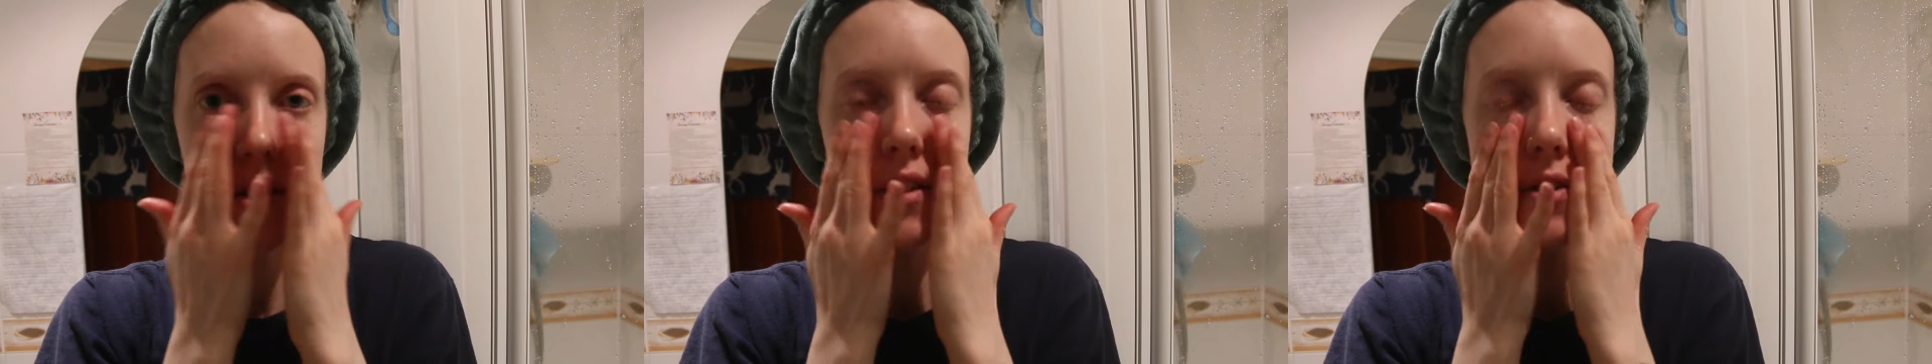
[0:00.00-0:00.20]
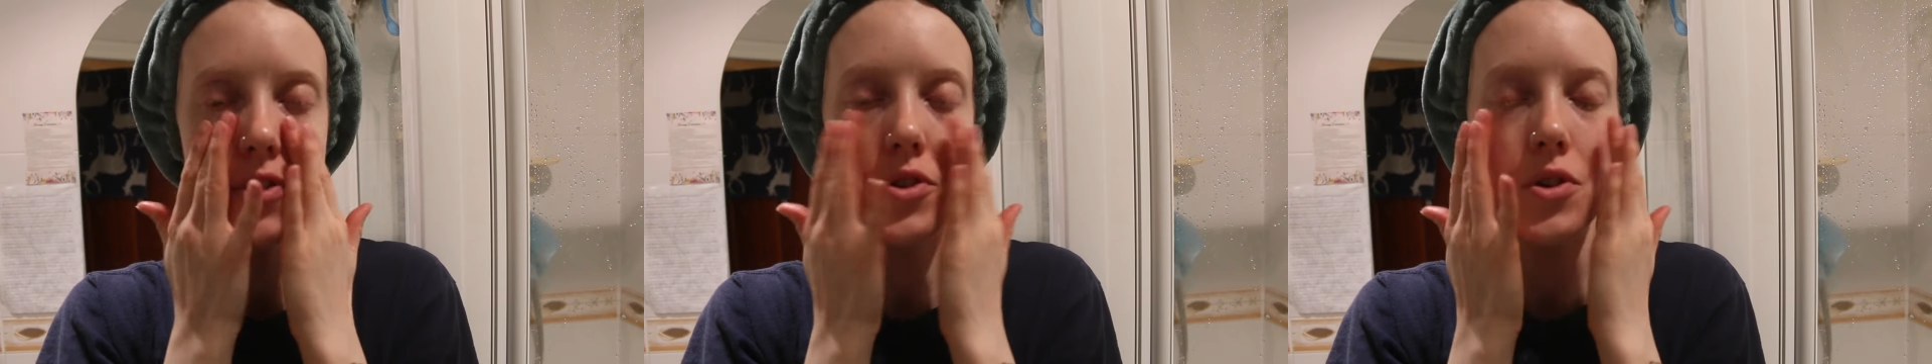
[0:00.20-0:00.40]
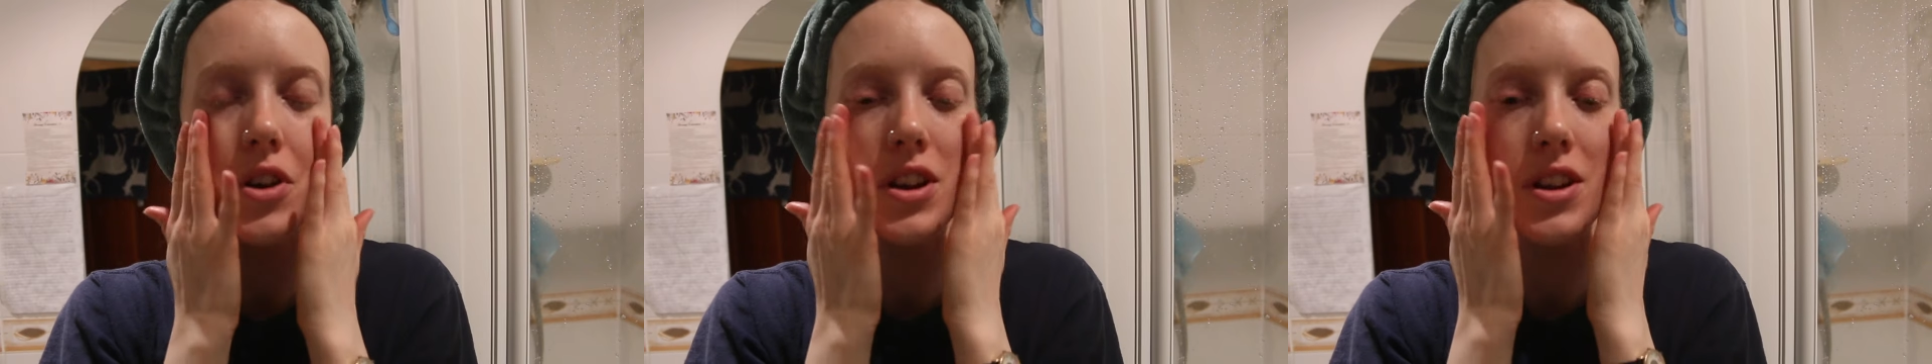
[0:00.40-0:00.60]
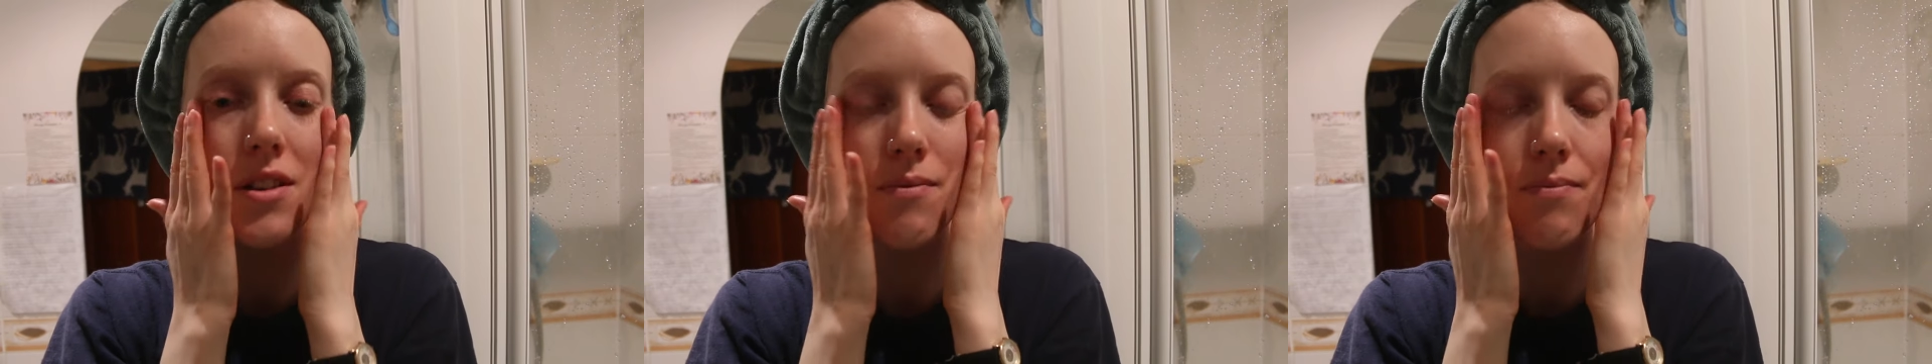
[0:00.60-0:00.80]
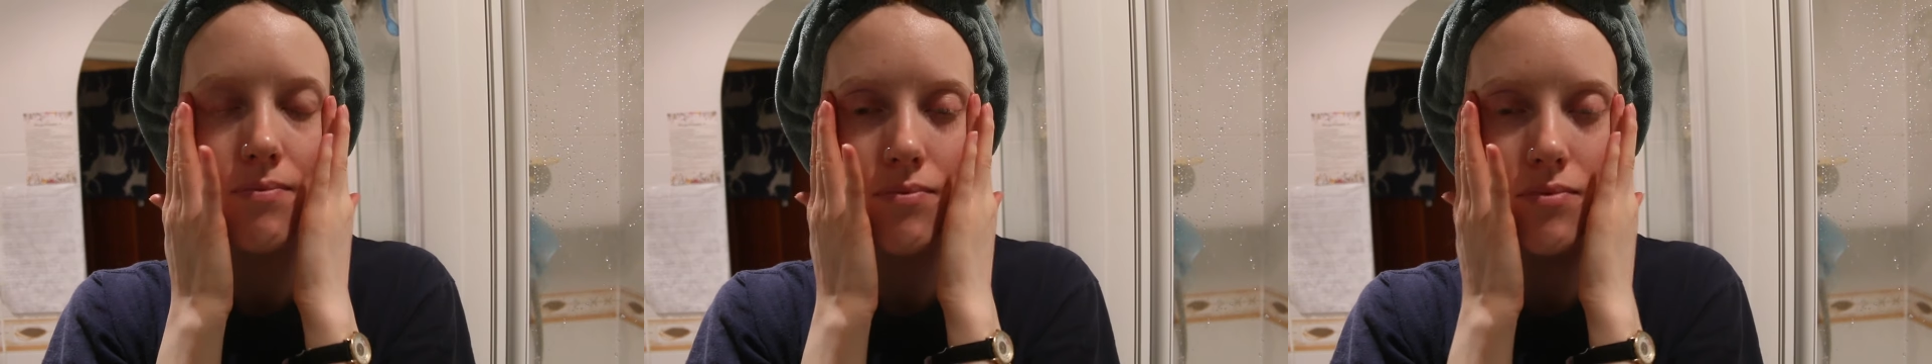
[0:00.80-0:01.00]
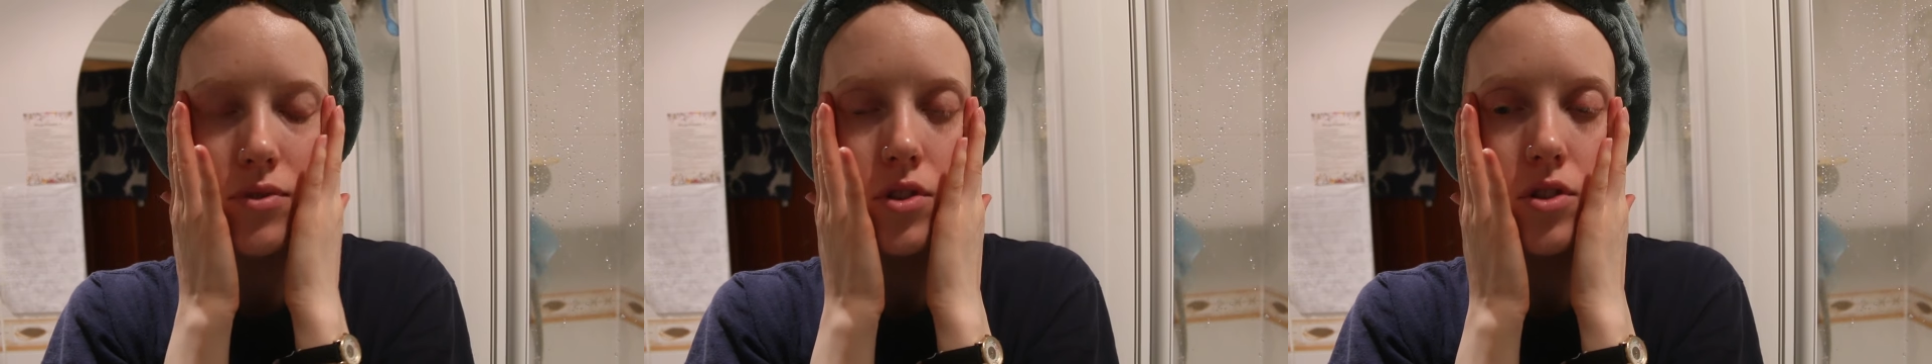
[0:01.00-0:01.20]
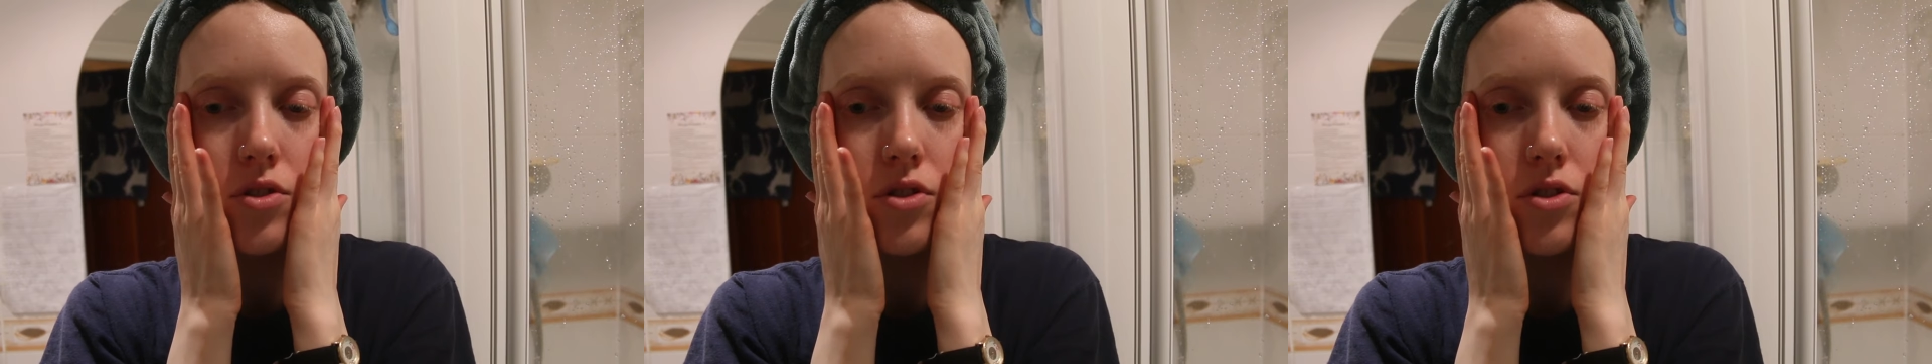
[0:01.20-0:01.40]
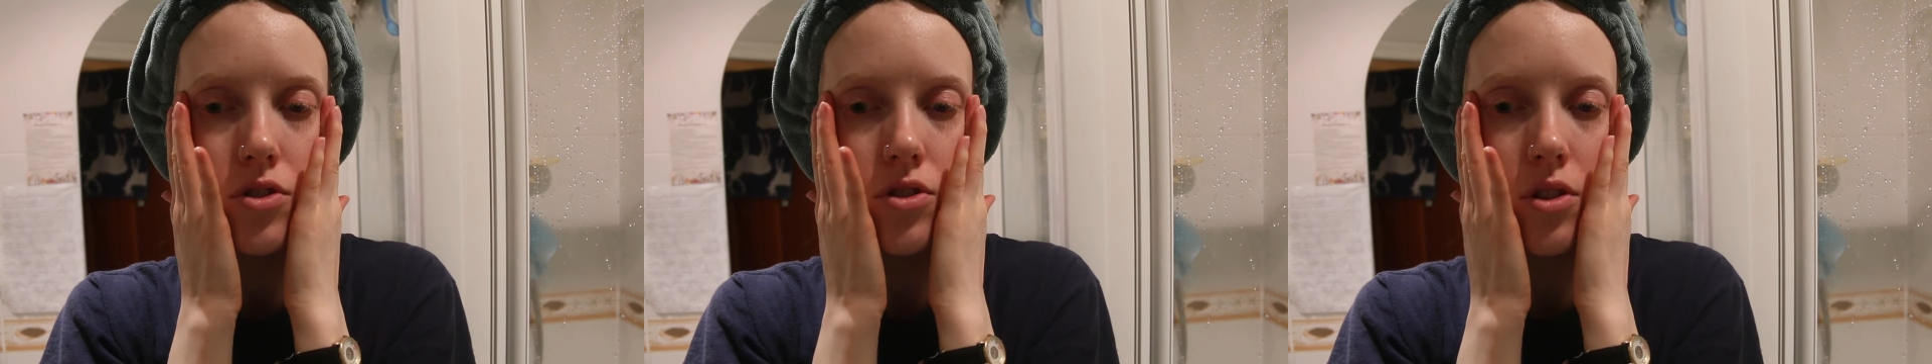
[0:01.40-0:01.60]
enjoying it
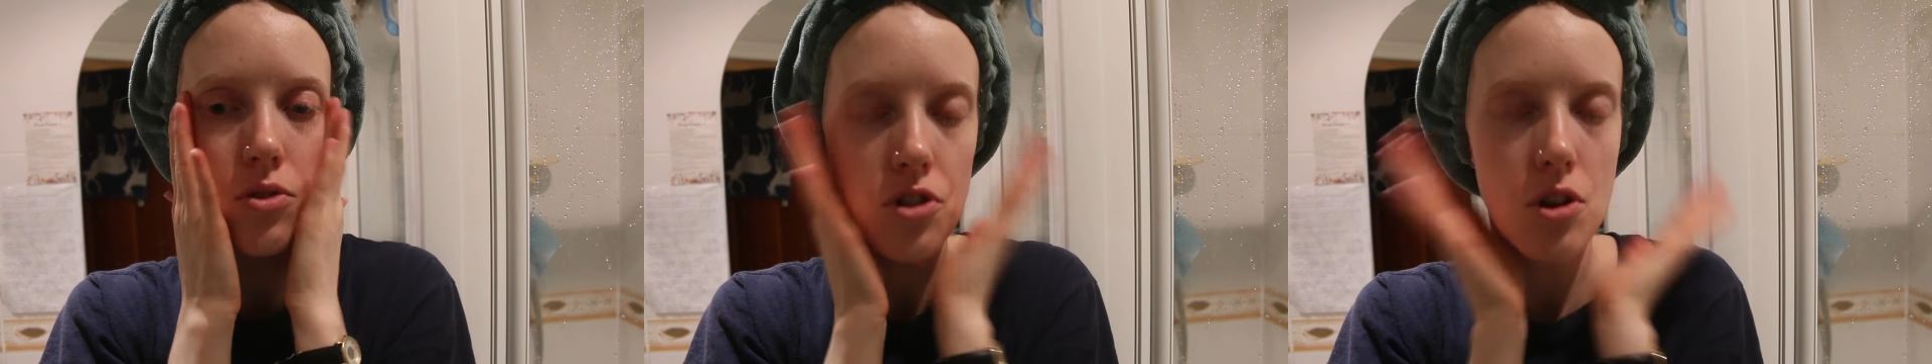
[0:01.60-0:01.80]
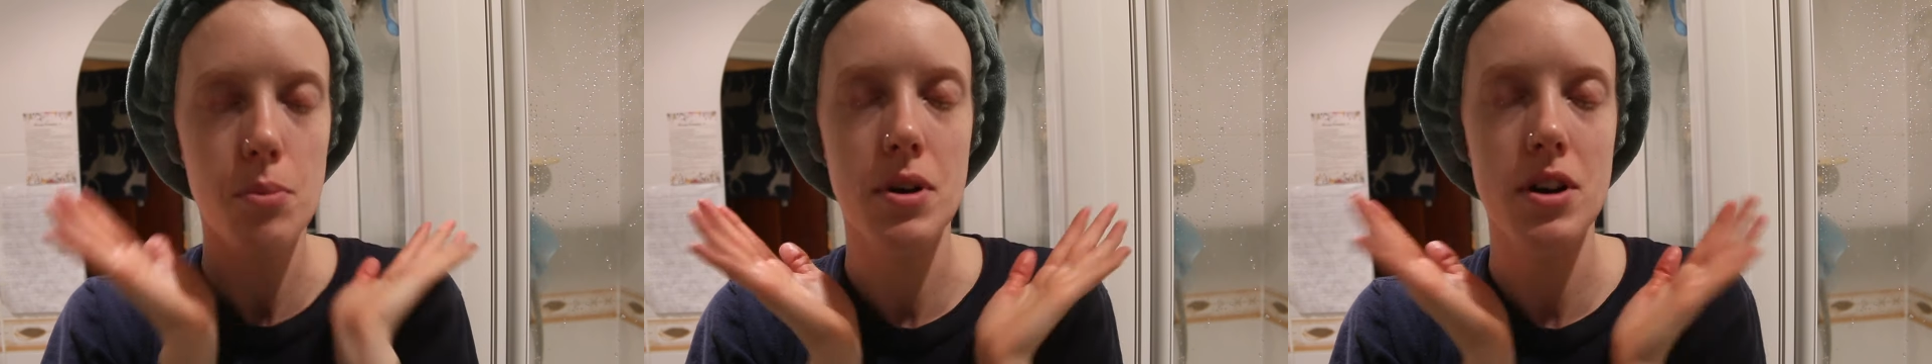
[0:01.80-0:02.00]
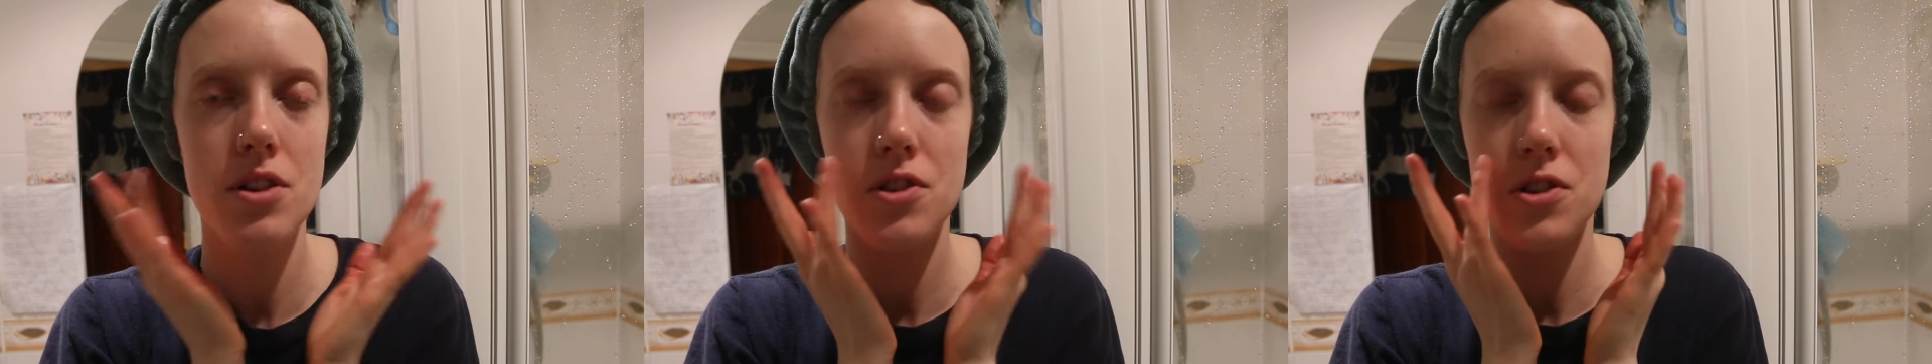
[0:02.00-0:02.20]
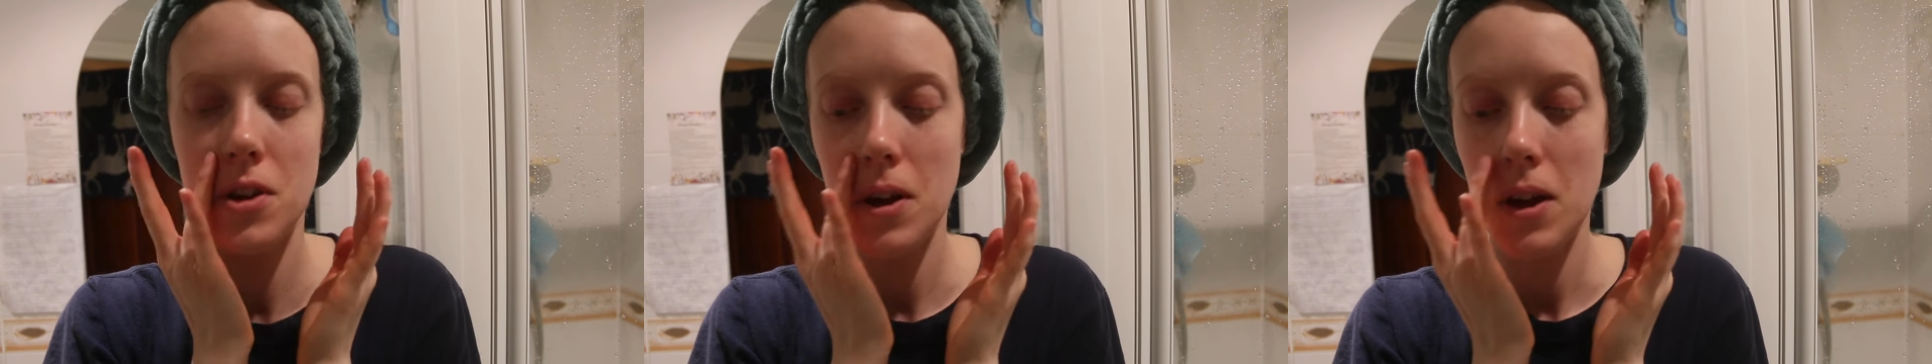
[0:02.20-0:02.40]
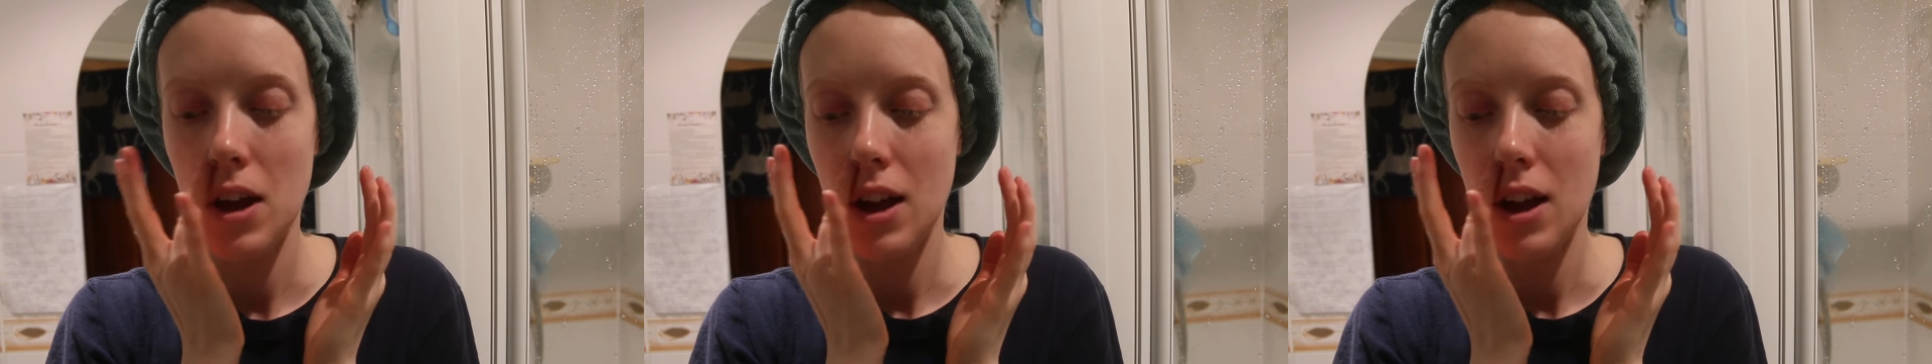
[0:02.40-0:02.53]
so so much